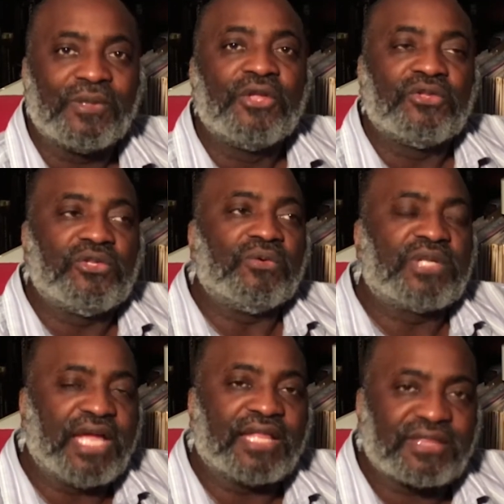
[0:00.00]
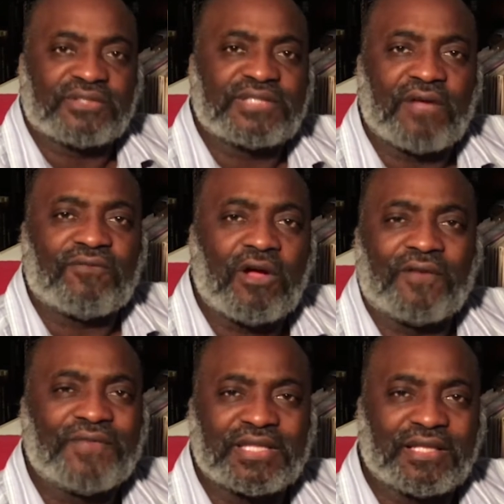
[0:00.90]
to cut themselves off
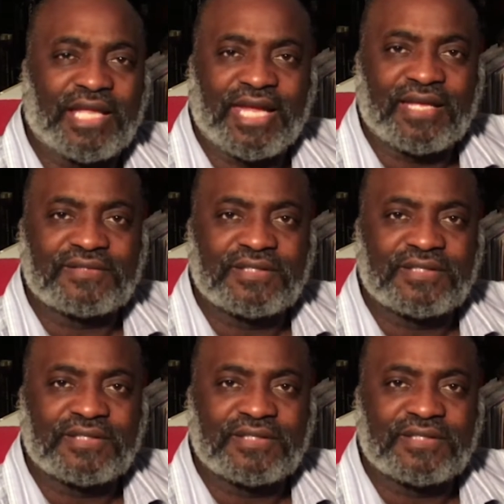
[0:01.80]
at the legs.